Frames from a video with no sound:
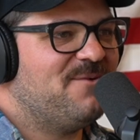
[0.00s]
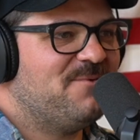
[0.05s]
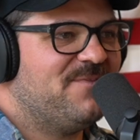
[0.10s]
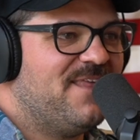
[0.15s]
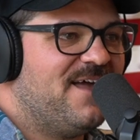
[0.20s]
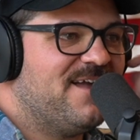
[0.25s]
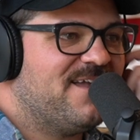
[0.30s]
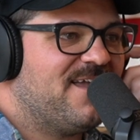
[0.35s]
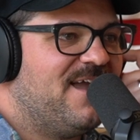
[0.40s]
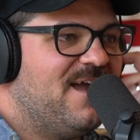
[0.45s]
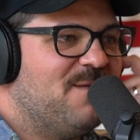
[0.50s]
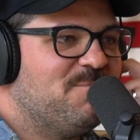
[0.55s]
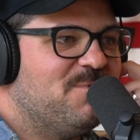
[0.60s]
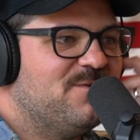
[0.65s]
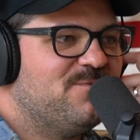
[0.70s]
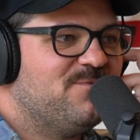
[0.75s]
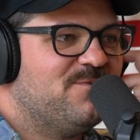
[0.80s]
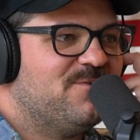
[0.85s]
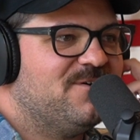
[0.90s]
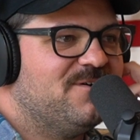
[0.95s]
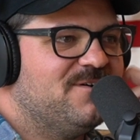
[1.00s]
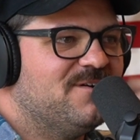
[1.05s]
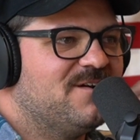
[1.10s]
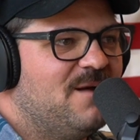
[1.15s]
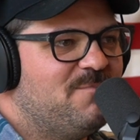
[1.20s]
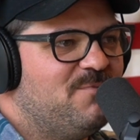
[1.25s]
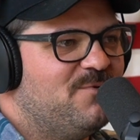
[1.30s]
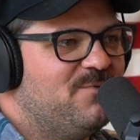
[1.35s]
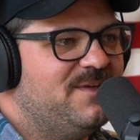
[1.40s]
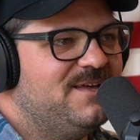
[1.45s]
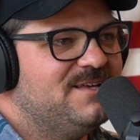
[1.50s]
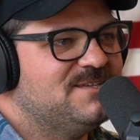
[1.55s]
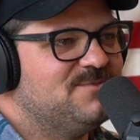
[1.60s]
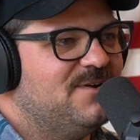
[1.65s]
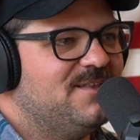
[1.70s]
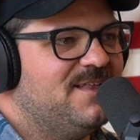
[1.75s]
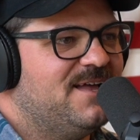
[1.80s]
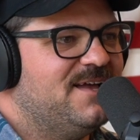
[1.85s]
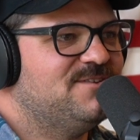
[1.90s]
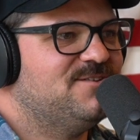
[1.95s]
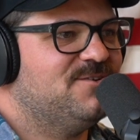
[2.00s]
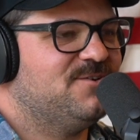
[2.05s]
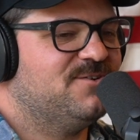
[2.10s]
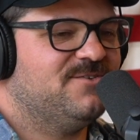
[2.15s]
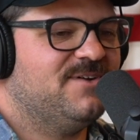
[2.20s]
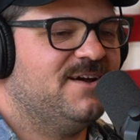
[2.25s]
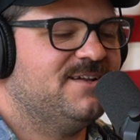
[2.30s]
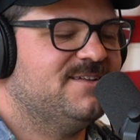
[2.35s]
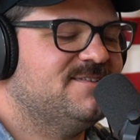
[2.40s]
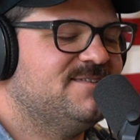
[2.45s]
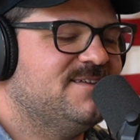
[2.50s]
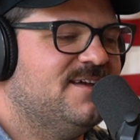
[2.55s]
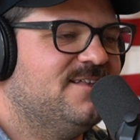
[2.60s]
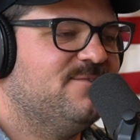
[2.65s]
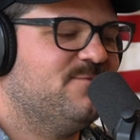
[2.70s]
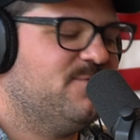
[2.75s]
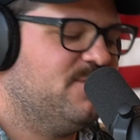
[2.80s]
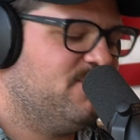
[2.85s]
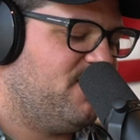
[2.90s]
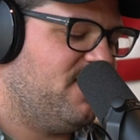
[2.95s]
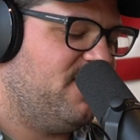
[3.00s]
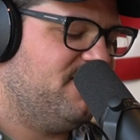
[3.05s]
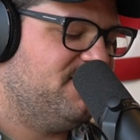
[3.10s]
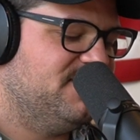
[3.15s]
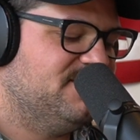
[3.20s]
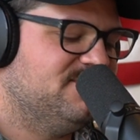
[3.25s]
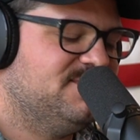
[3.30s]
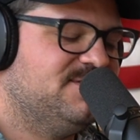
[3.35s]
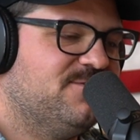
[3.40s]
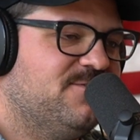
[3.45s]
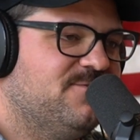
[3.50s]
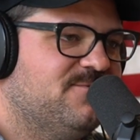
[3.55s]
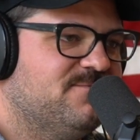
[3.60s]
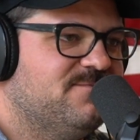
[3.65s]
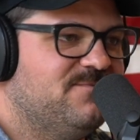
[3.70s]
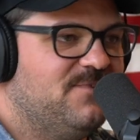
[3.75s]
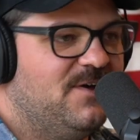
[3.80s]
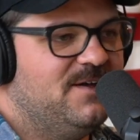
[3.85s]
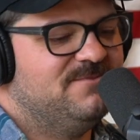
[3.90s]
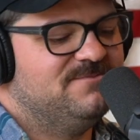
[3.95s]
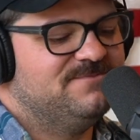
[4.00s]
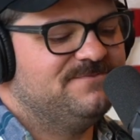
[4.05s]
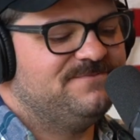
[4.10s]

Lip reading: with that camera for a couple weeks while I turn around and sell it for a profit. It's fun.